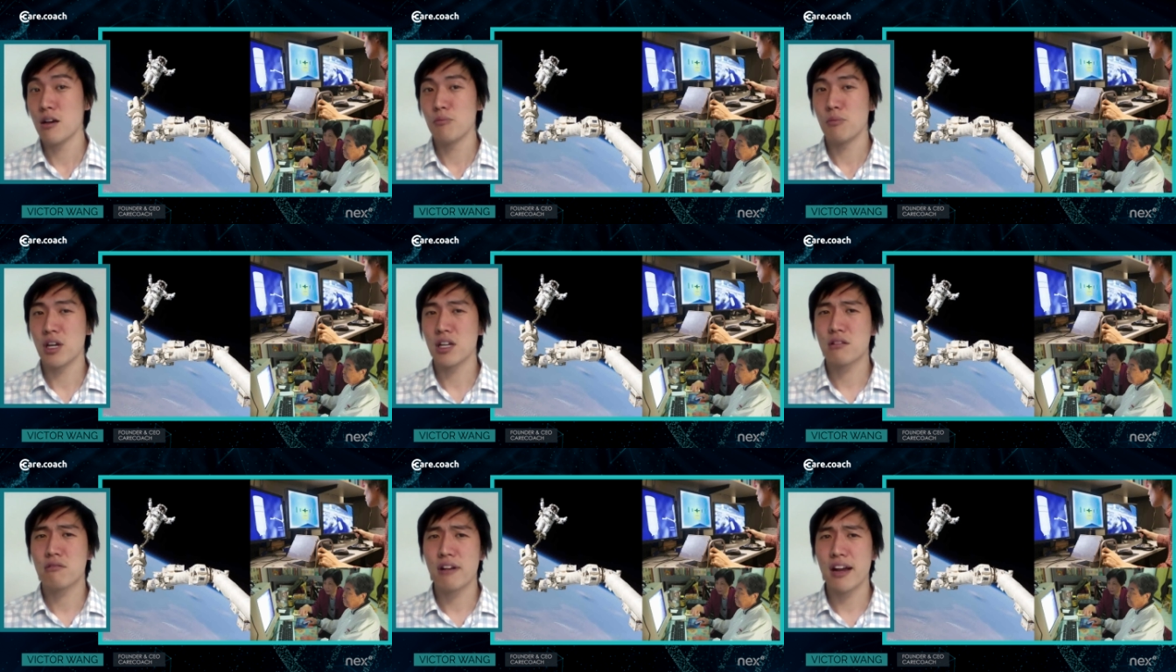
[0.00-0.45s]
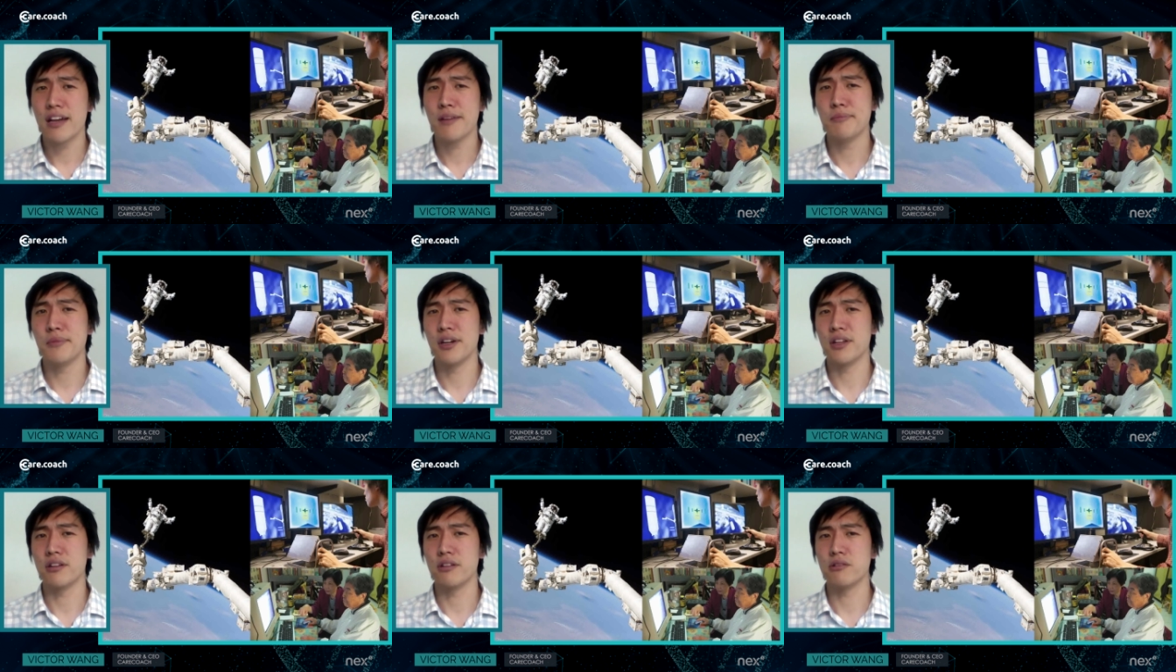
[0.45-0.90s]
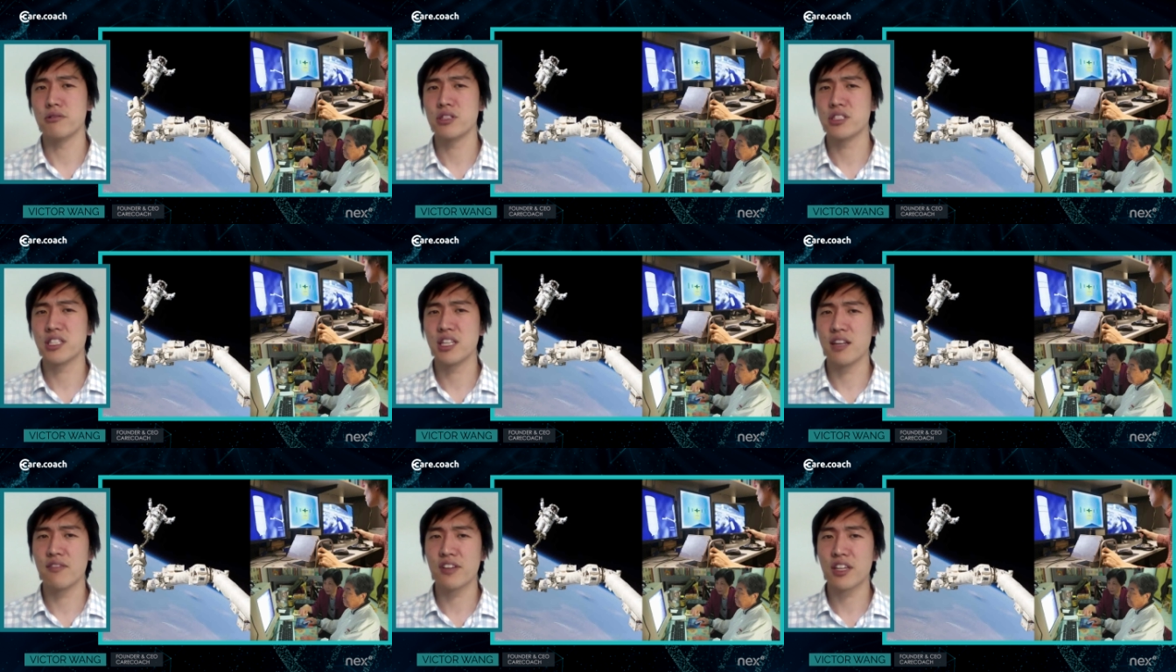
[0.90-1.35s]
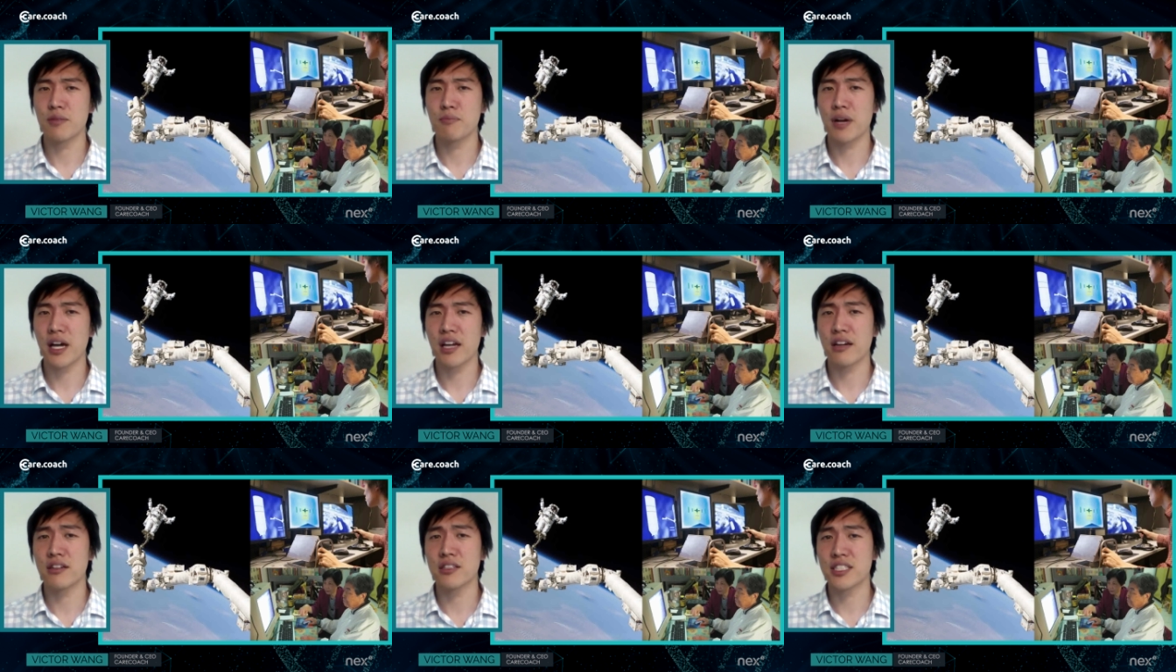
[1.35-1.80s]
my grandmother was living
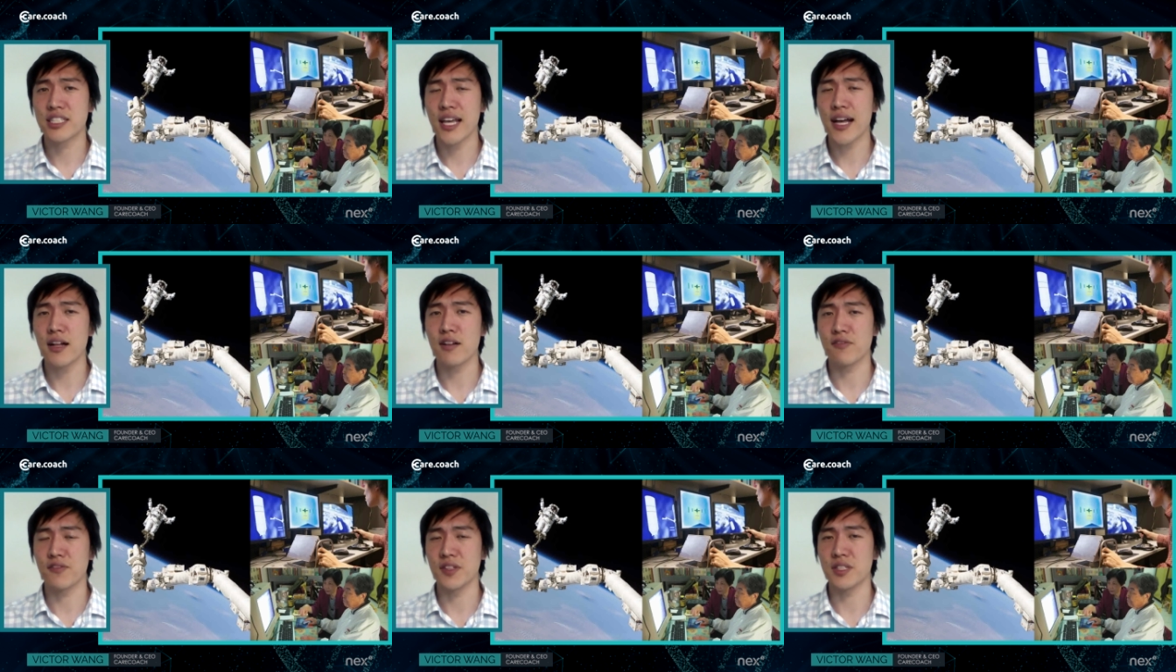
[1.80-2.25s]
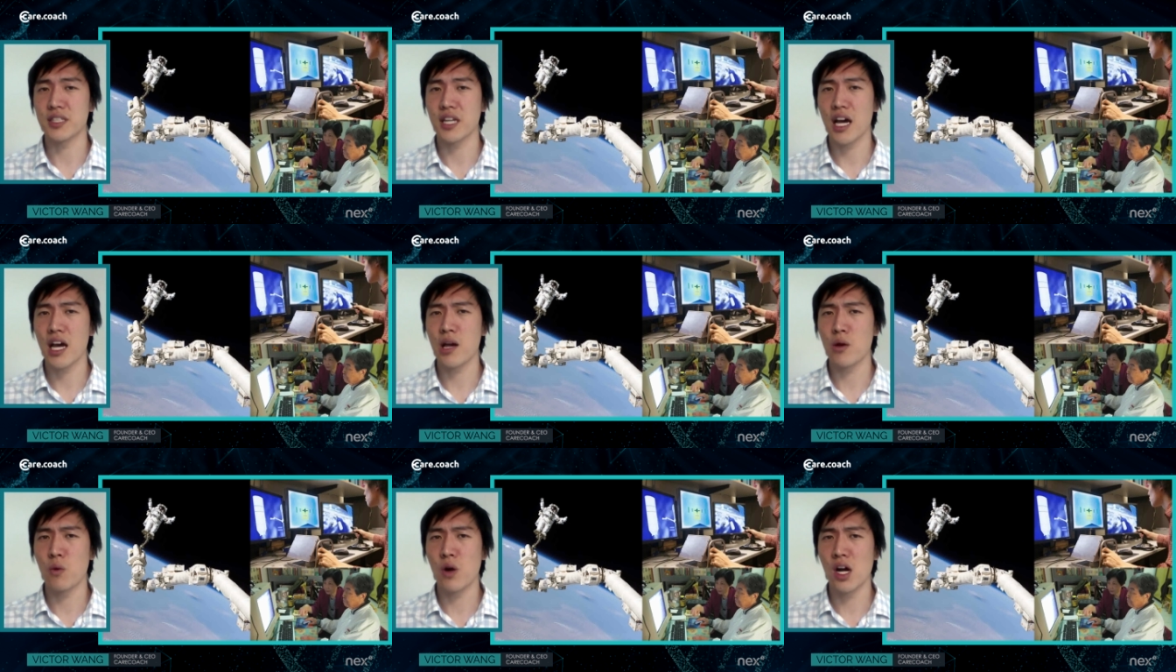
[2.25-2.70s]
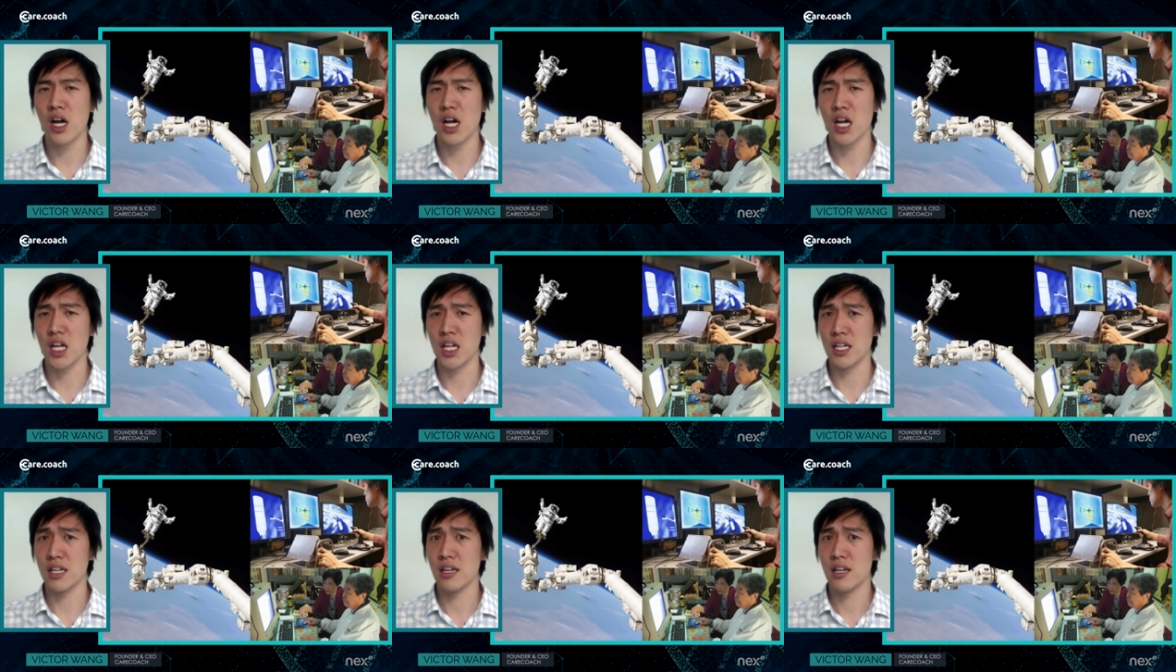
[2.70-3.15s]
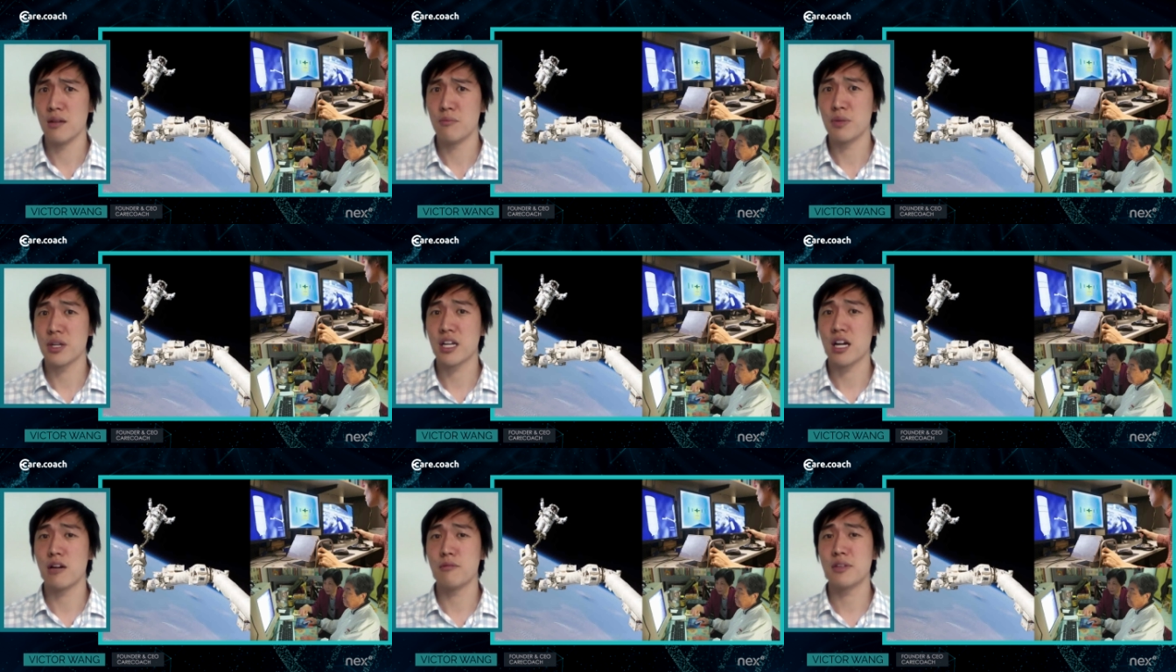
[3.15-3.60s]
by herself in Taiwan,
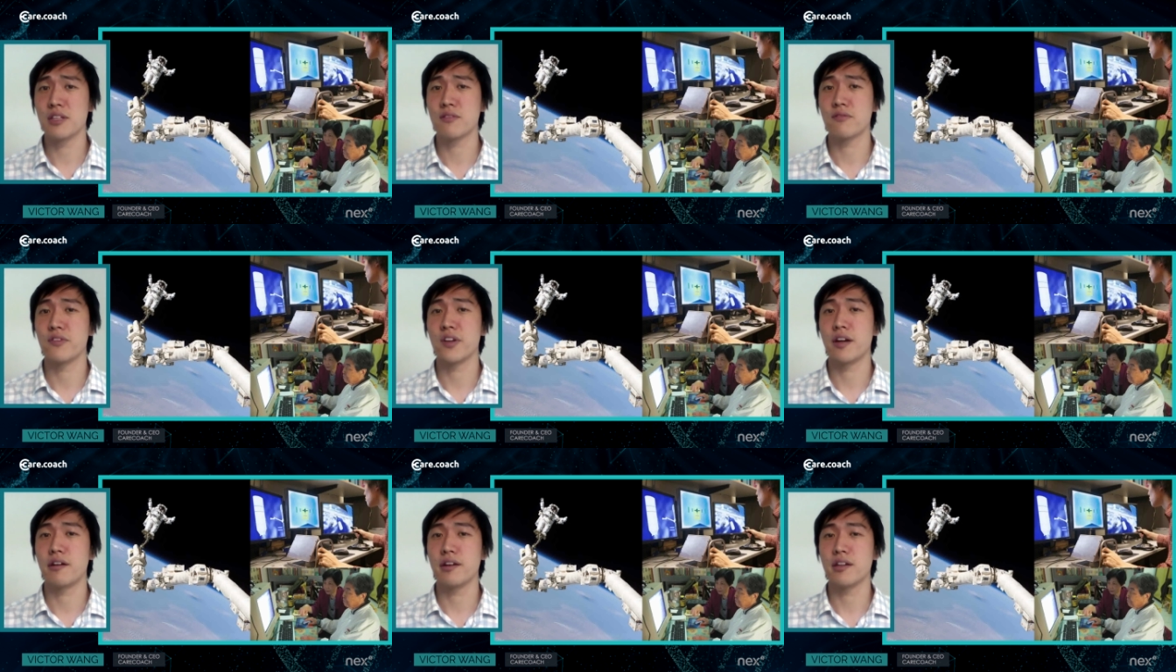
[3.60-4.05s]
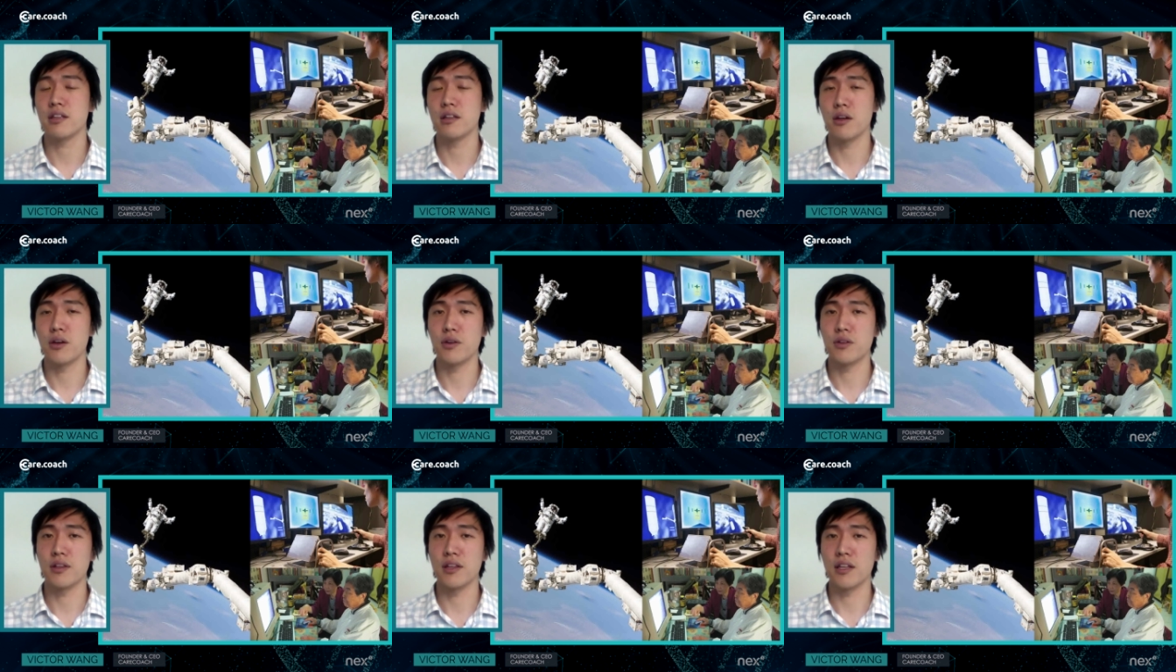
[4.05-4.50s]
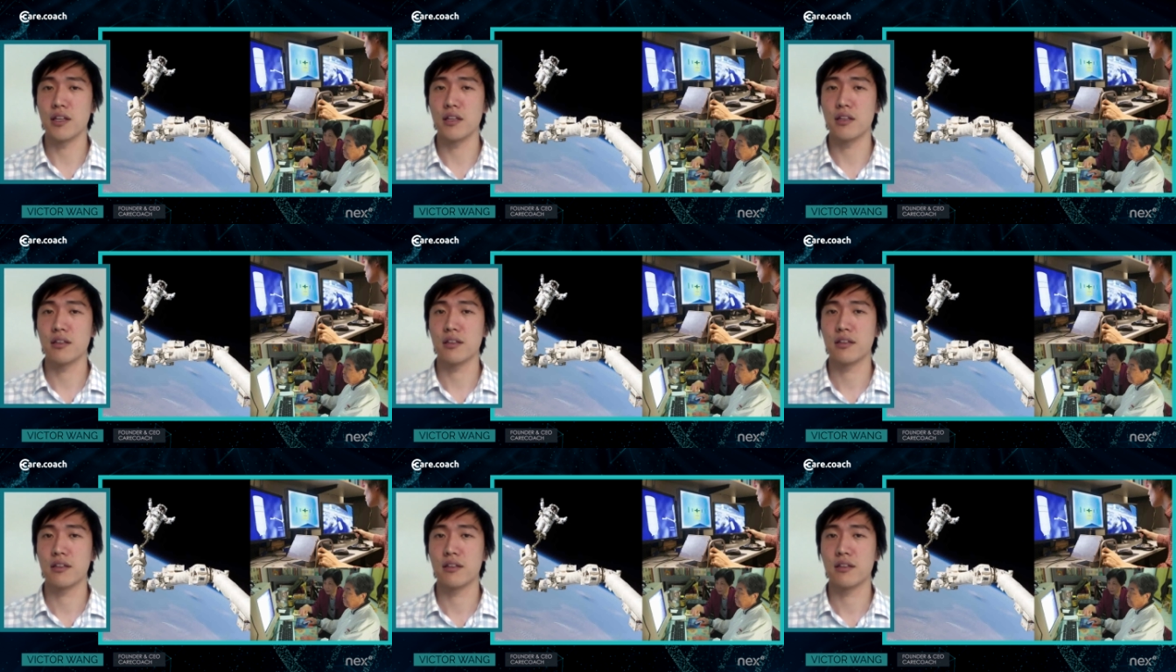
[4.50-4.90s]
becoming very lonely.